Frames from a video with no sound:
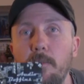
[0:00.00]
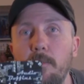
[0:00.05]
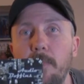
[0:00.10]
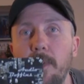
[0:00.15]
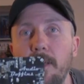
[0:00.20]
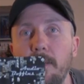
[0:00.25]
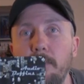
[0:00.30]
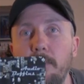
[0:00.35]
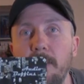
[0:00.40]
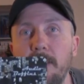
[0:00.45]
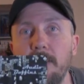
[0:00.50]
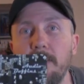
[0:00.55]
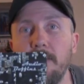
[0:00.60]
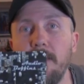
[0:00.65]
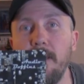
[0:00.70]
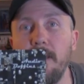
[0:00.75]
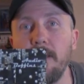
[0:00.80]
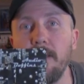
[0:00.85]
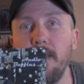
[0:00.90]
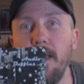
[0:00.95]
big piece
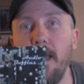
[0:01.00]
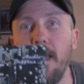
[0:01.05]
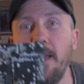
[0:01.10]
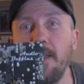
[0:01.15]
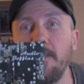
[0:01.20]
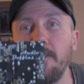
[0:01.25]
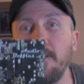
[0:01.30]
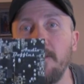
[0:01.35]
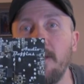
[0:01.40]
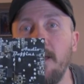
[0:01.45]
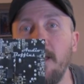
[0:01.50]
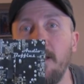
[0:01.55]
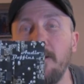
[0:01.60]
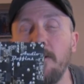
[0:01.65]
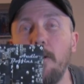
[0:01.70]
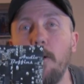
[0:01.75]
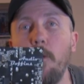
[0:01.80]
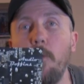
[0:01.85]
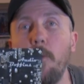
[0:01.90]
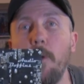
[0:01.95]
like that, and you got to
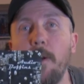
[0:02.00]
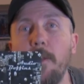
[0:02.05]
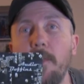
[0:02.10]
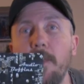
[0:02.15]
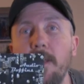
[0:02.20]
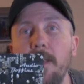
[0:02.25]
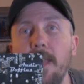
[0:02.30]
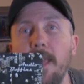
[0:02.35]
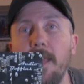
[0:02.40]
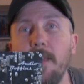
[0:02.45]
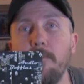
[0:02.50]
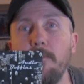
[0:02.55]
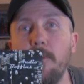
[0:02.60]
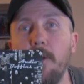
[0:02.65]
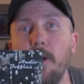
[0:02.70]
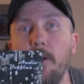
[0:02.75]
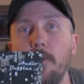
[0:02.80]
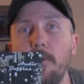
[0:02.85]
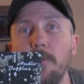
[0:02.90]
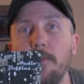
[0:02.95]
know where the name
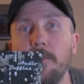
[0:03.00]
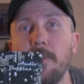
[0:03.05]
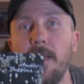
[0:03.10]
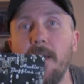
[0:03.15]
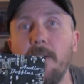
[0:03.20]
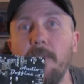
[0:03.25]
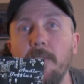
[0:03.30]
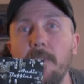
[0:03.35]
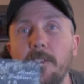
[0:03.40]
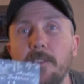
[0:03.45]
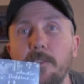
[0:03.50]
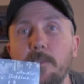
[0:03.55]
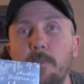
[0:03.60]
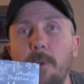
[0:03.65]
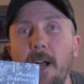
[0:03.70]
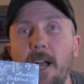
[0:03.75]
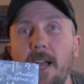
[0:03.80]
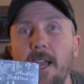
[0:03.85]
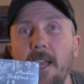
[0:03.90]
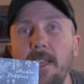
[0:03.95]
goes down the
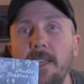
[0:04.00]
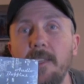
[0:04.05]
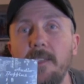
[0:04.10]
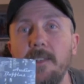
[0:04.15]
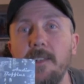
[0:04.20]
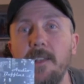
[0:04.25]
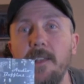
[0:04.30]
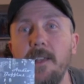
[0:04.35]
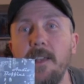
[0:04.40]
spine.